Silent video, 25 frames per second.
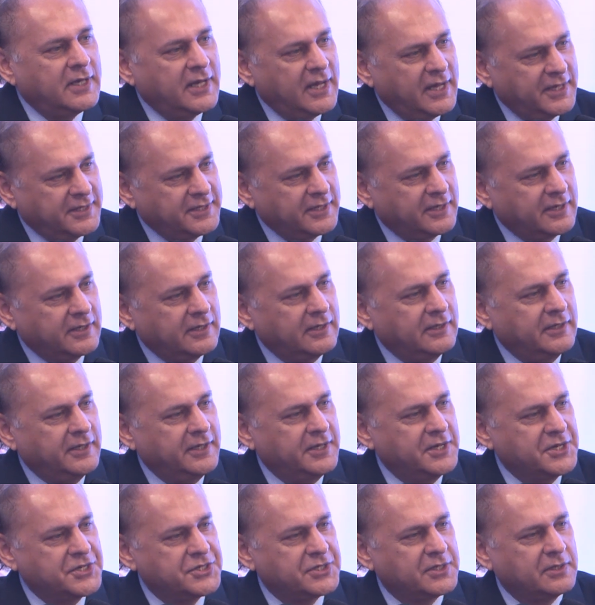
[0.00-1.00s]
ethical
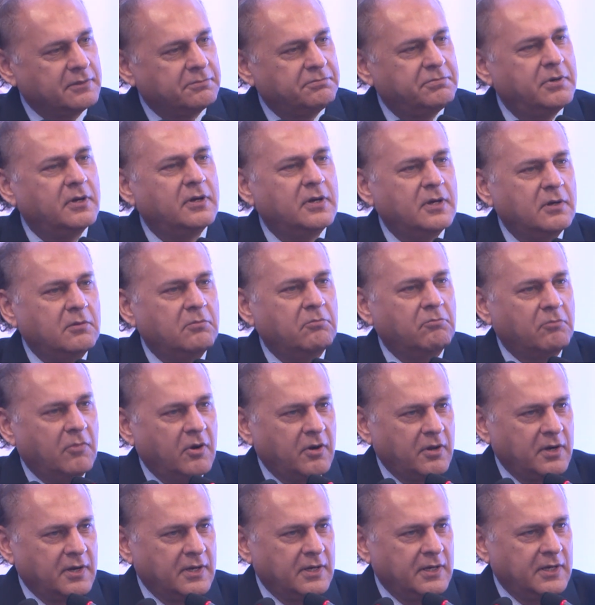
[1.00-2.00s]
leadership,
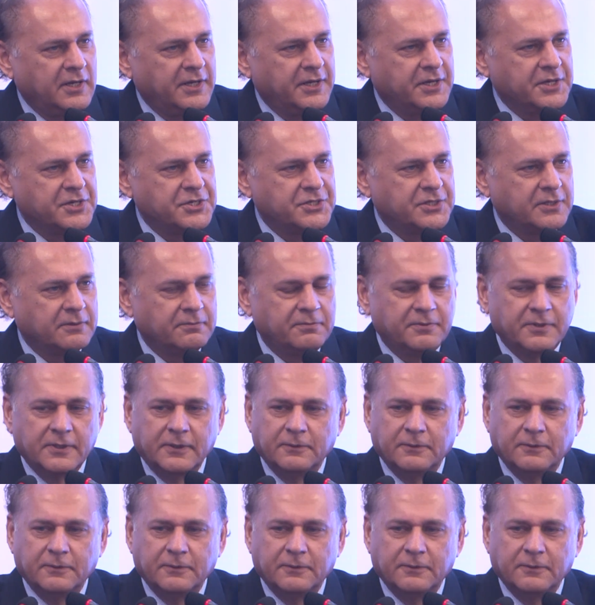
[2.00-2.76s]
moral leadership.